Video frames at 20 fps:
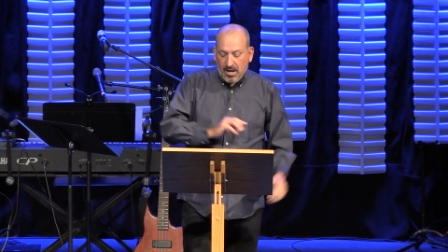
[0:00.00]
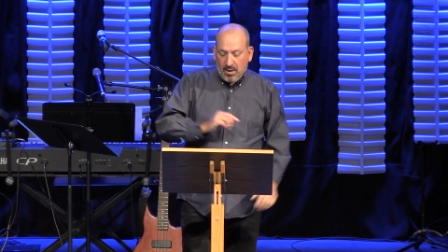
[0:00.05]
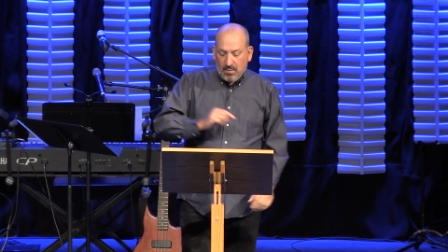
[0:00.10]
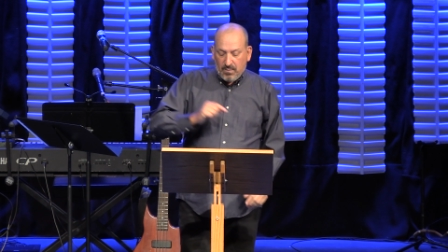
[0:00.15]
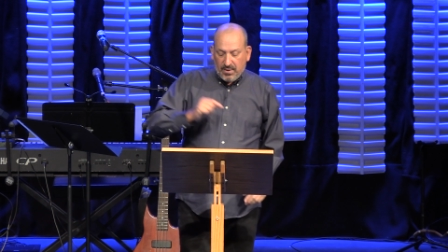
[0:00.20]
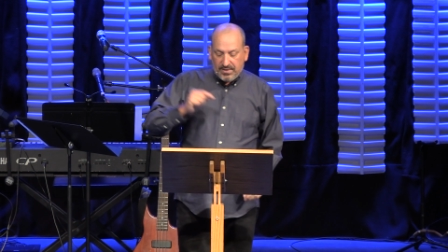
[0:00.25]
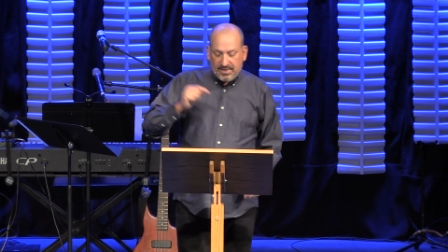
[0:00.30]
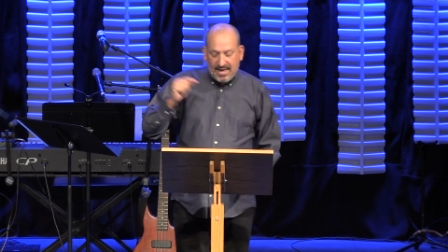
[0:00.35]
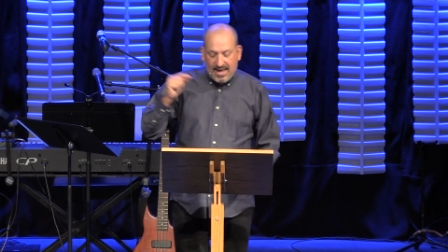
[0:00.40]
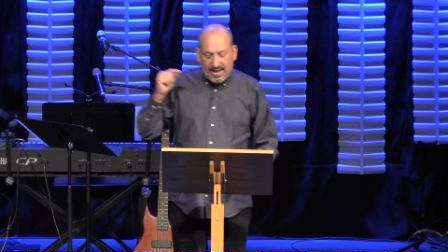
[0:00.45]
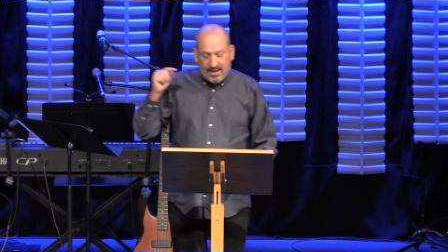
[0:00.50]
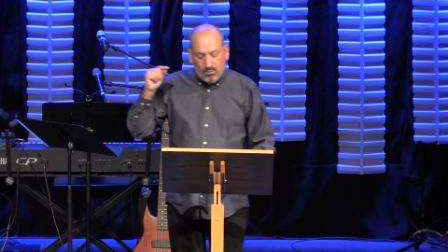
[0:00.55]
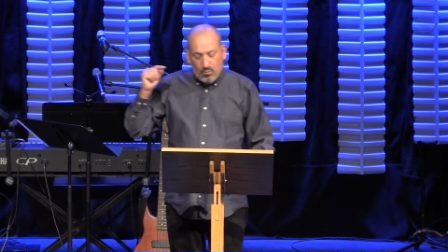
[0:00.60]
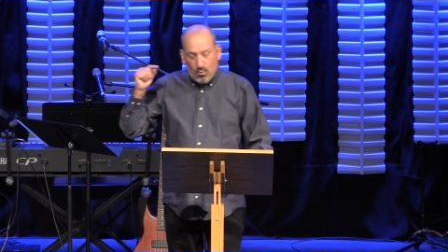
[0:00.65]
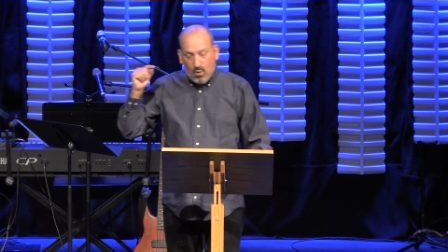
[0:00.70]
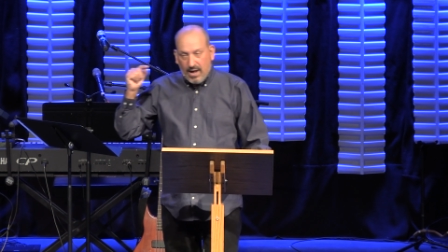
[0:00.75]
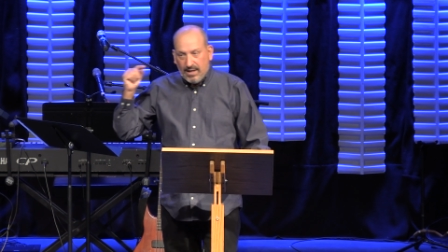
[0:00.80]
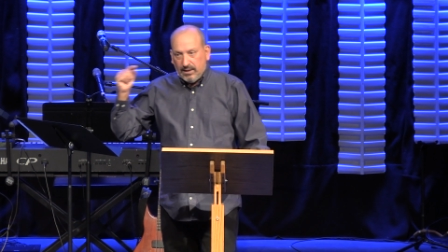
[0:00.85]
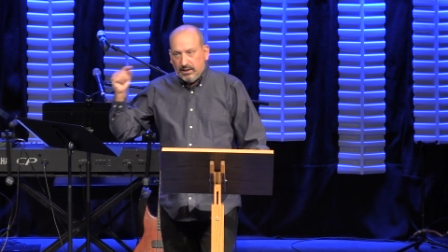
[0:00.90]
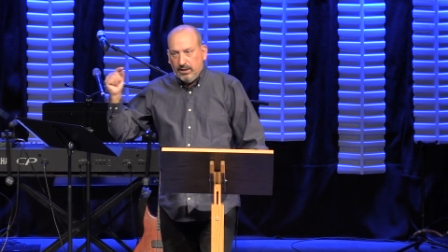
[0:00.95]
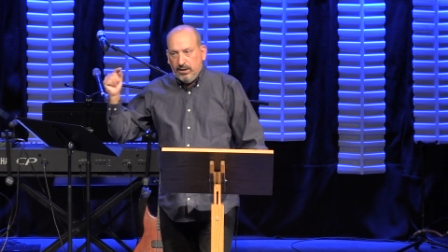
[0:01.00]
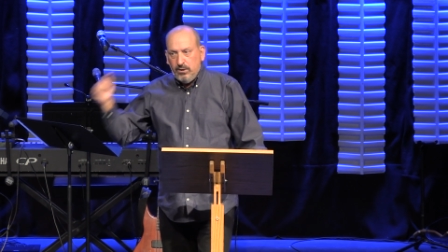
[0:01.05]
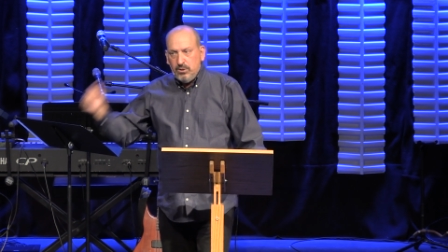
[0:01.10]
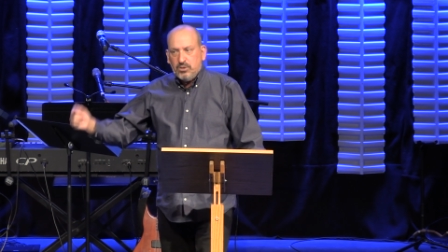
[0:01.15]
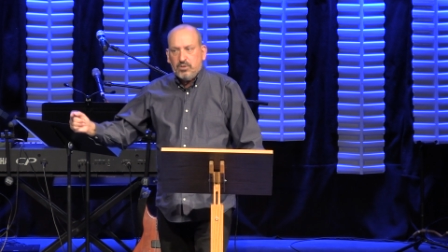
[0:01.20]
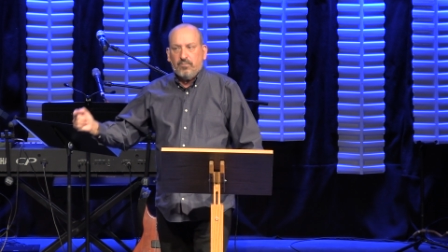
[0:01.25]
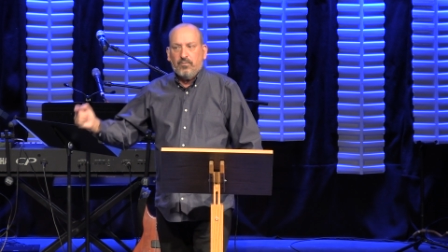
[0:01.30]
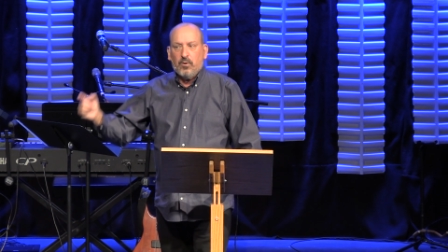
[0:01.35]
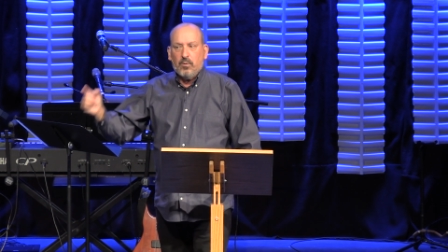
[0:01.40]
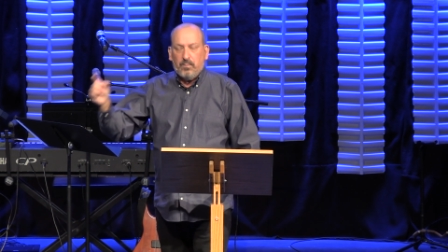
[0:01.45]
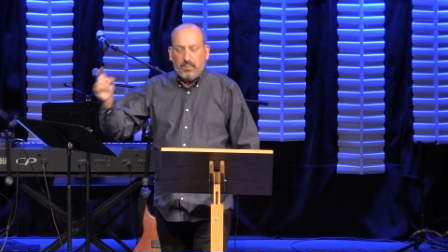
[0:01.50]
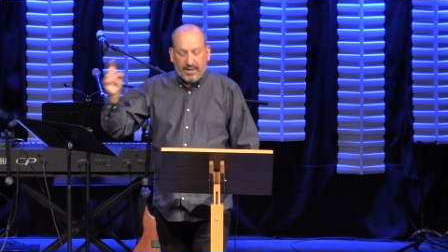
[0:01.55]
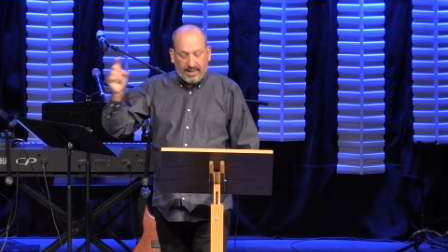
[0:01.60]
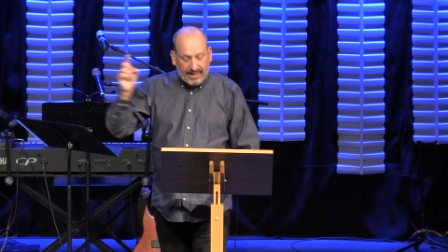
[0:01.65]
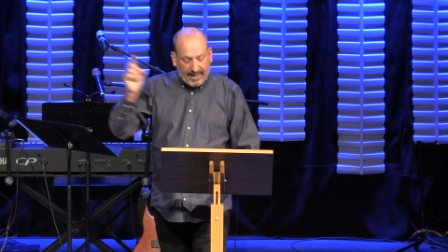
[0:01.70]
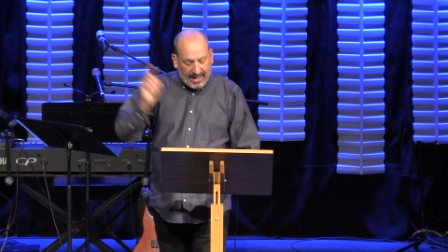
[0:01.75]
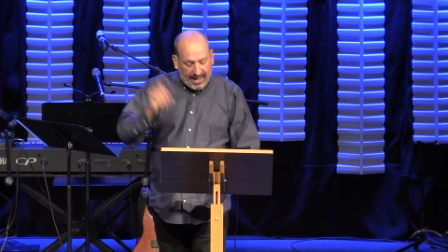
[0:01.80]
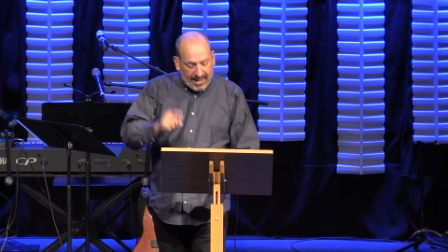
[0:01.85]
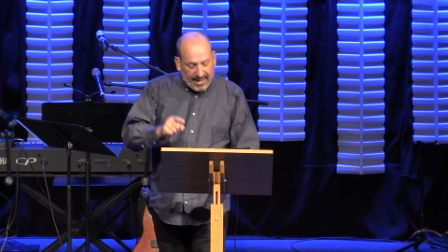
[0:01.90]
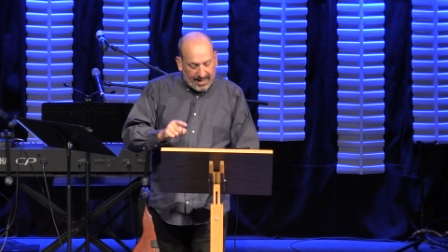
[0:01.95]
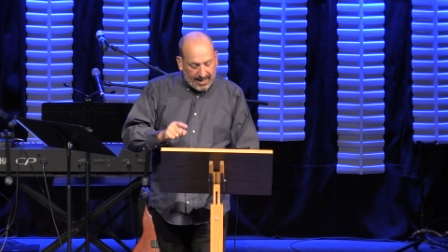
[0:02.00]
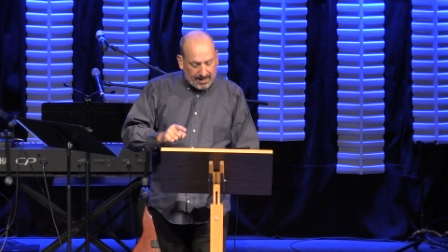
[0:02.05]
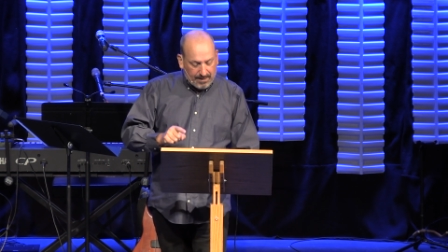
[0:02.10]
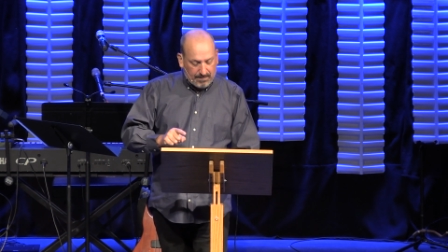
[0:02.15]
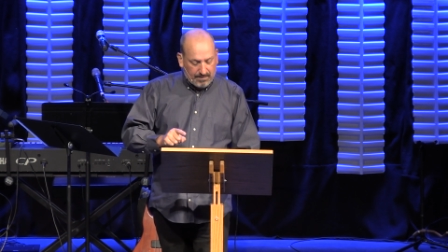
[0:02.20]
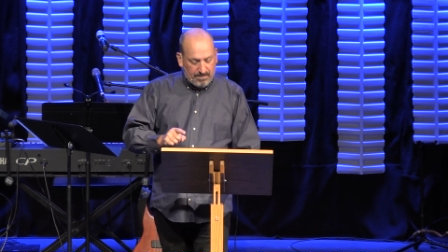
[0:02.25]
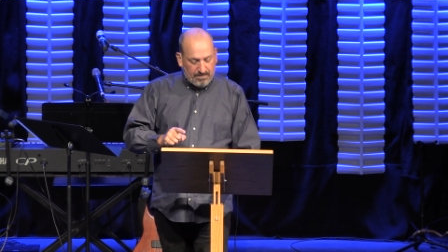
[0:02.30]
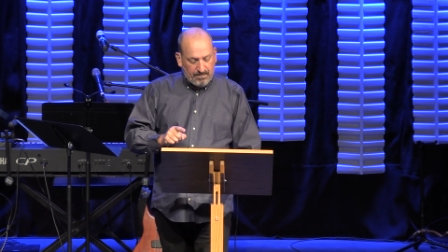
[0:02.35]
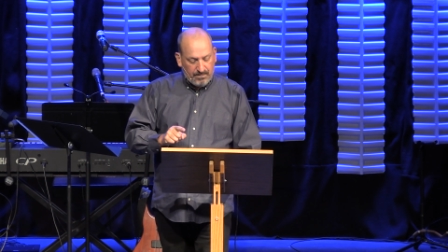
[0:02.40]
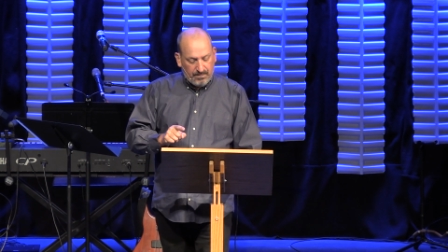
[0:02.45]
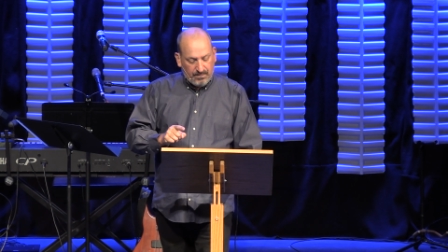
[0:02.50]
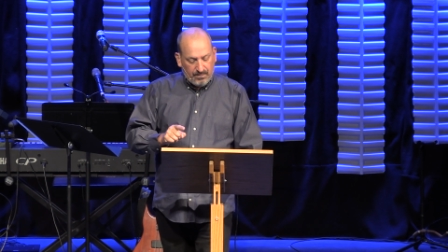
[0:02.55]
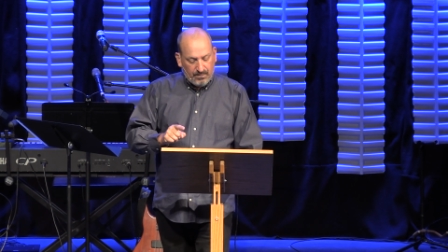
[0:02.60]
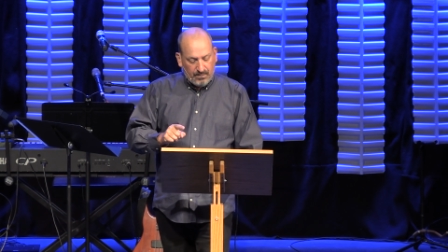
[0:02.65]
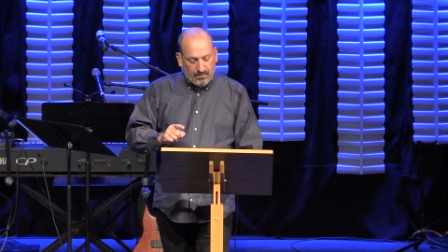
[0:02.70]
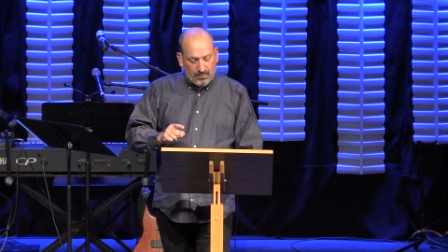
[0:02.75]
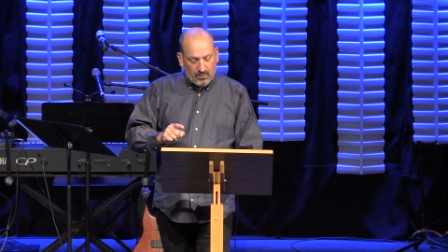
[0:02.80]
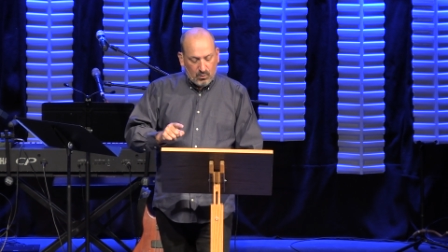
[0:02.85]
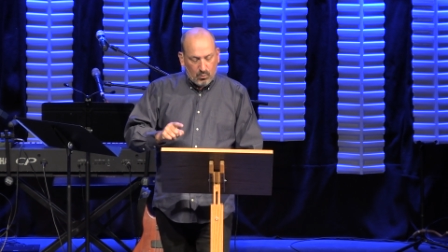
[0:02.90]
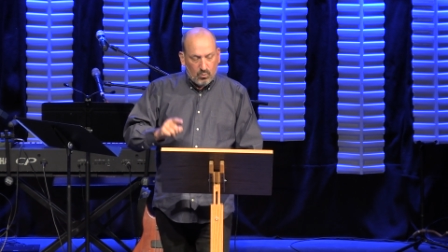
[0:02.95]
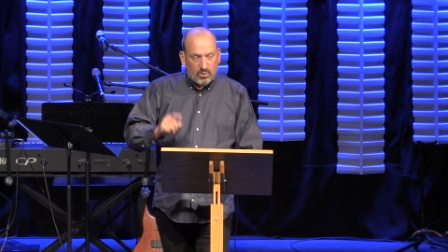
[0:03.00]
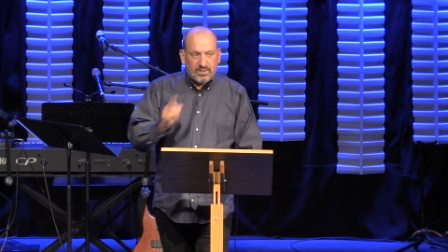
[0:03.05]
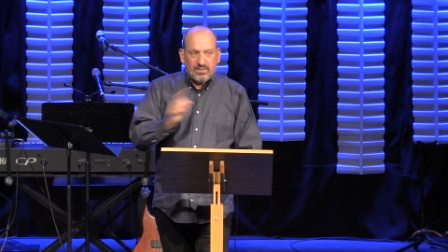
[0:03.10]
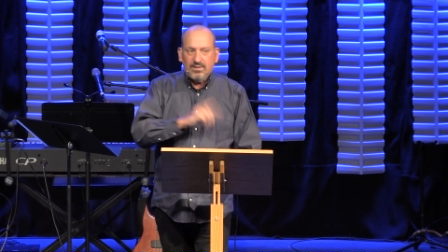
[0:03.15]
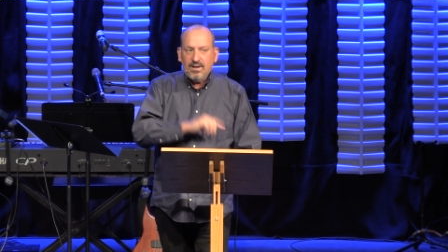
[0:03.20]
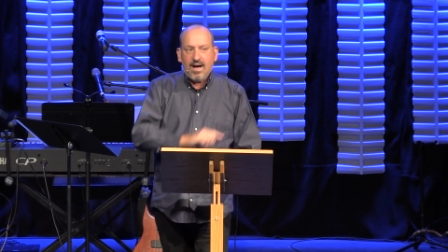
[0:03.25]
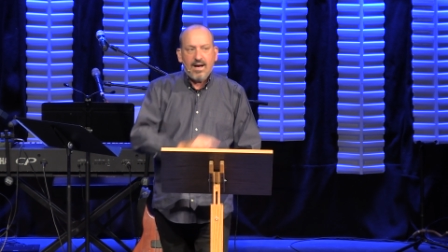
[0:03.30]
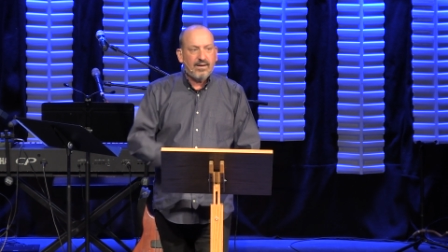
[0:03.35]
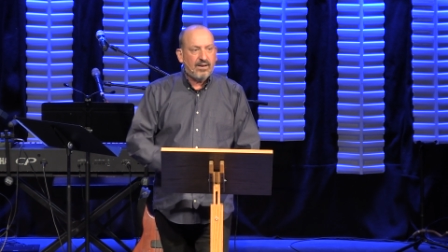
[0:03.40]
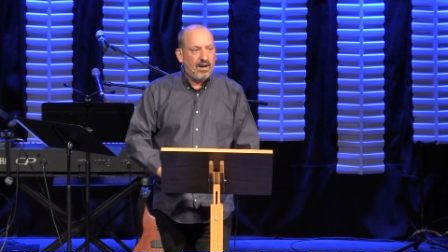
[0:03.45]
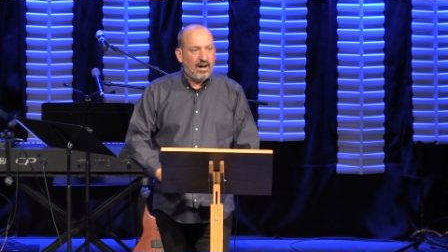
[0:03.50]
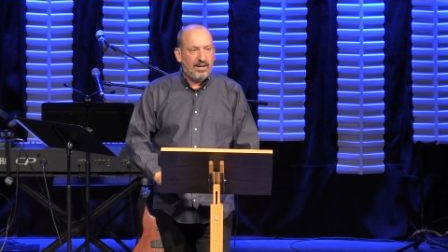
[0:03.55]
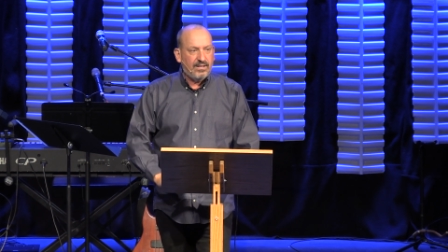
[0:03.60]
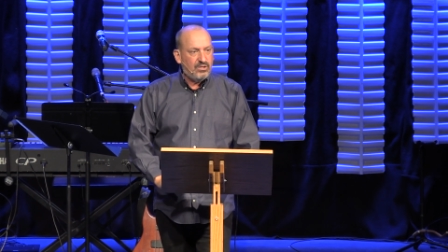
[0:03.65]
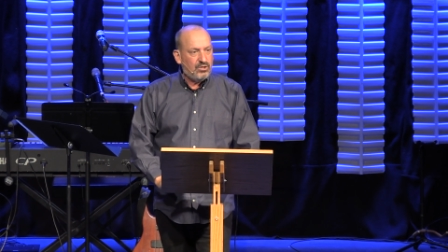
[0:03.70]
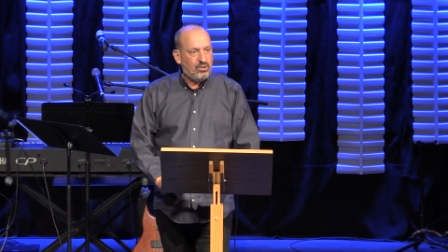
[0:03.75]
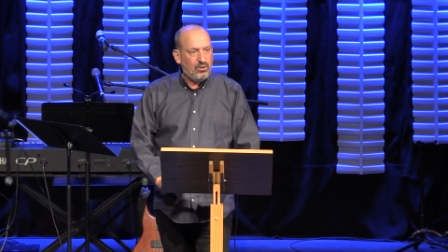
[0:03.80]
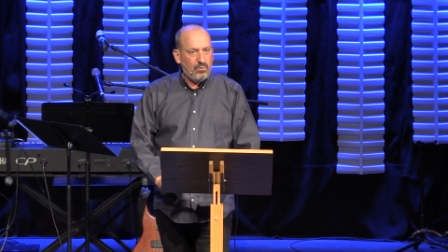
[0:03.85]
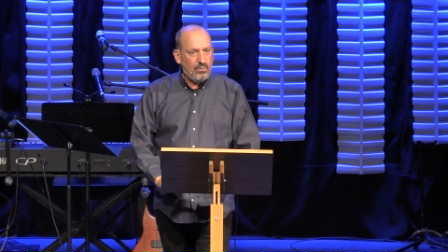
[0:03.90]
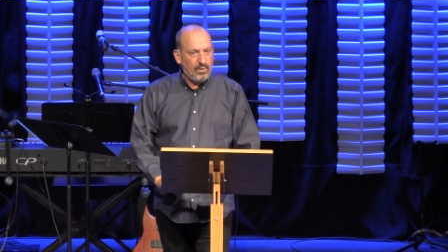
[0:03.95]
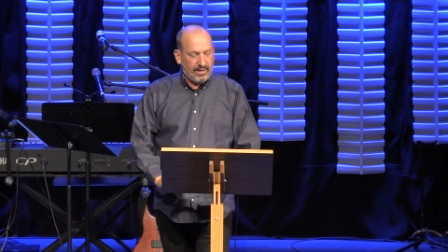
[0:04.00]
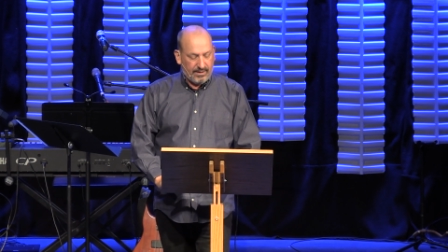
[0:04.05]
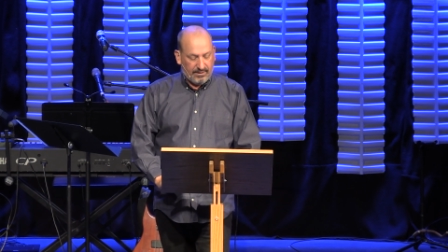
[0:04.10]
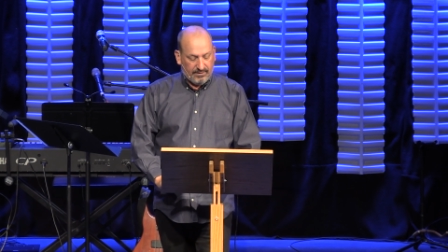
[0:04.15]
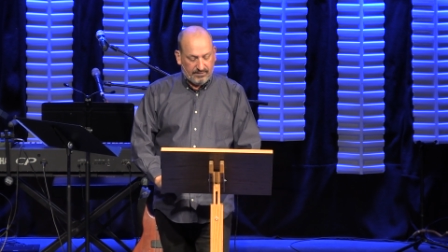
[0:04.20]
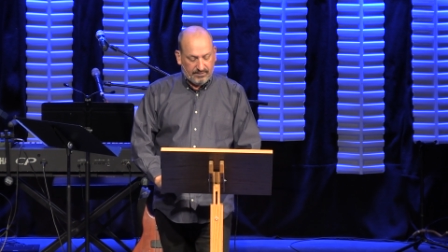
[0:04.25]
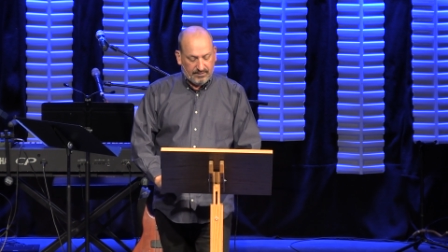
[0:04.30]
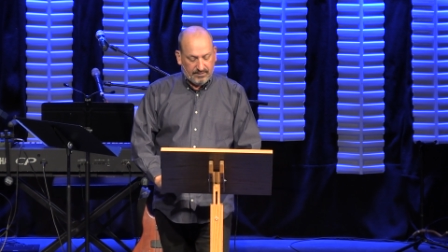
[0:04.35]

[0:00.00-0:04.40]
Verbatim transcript: but then what Lucifer became was not God's doing.